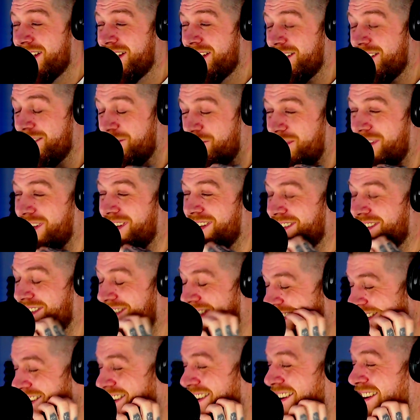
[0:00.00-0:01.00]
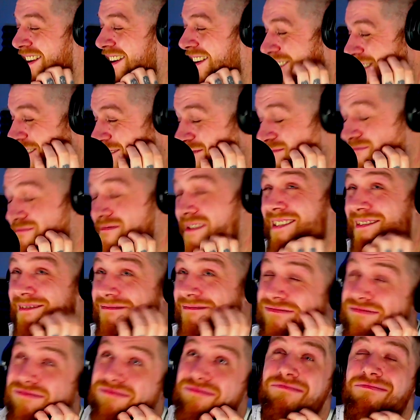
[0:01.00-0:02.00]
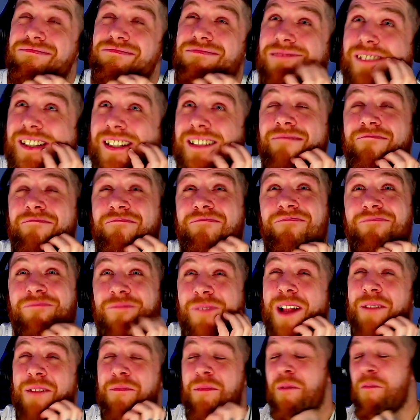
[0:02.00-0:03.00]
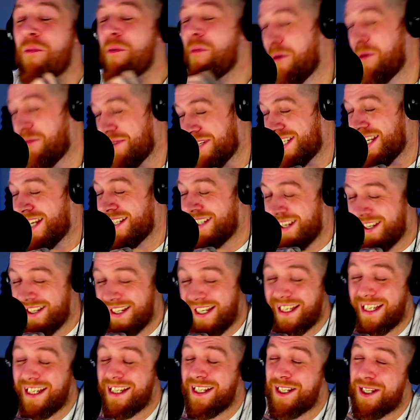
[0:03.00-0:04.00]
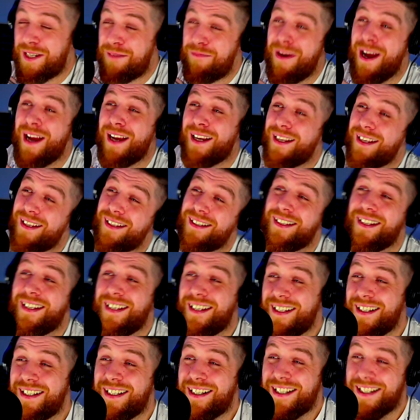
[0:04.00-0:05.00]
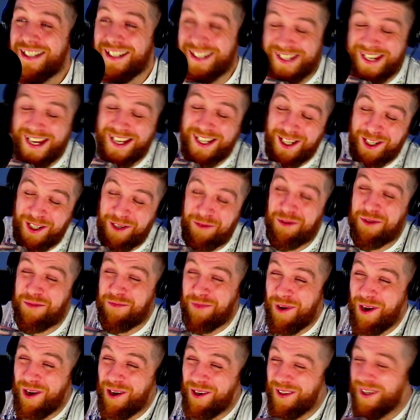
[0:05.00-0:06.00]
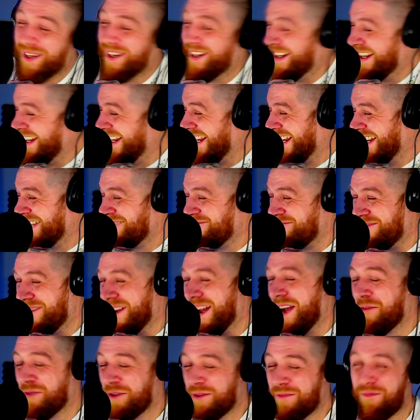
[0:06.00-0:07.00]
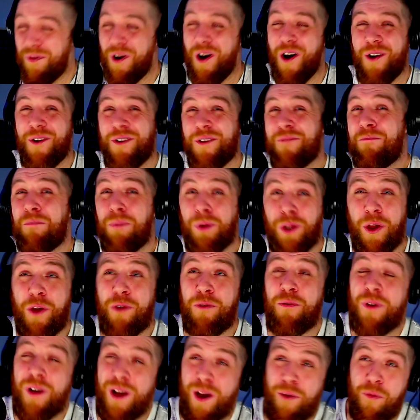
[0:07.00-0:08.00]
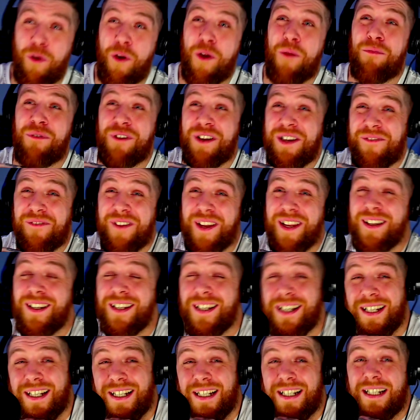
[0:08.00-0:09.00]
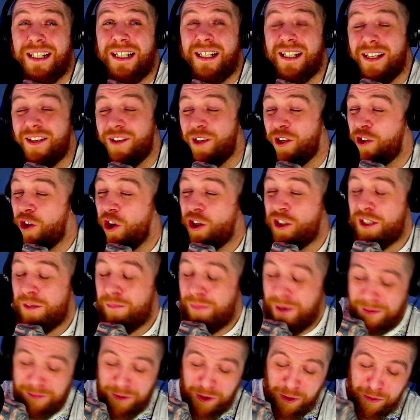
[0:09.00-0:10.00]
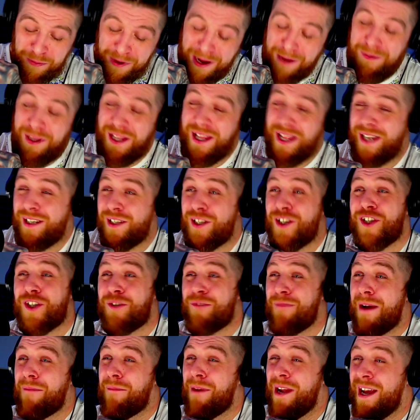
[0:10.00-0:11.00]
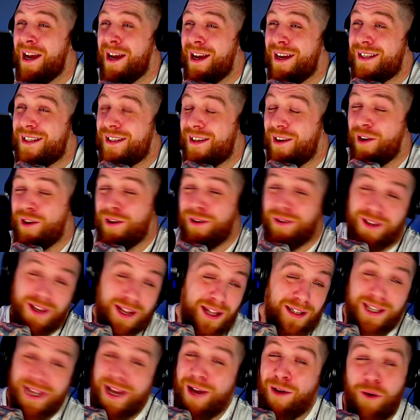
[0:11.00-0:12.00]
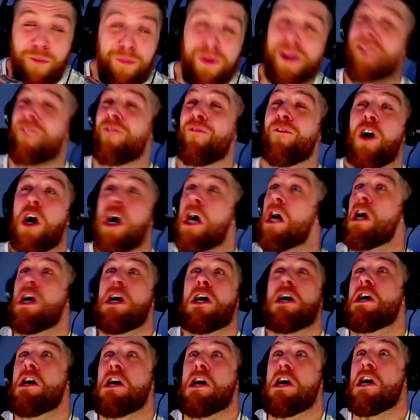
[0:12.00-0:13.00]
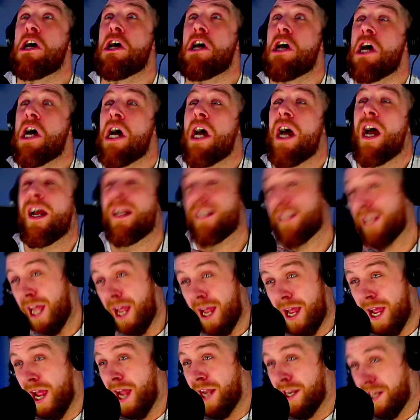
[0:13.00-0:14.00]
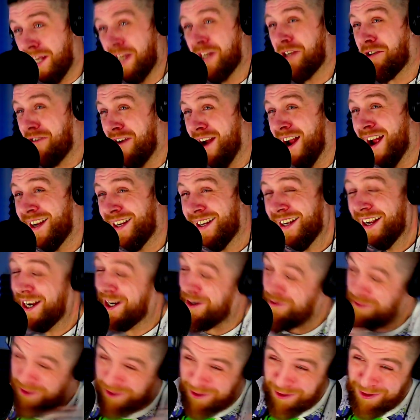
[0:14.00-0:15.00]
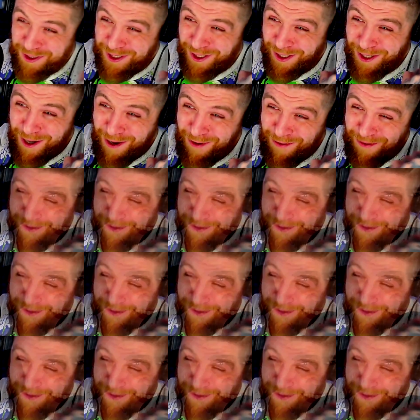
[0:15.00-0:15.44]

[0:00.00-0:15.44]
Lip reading: Okay. Well, my mum always says I needed a smack the second I was born. I was born blue. I weren't breathing. And the doctor picked me up by my leg and smacked my ass and I let out a big and then a cry and I was good to go.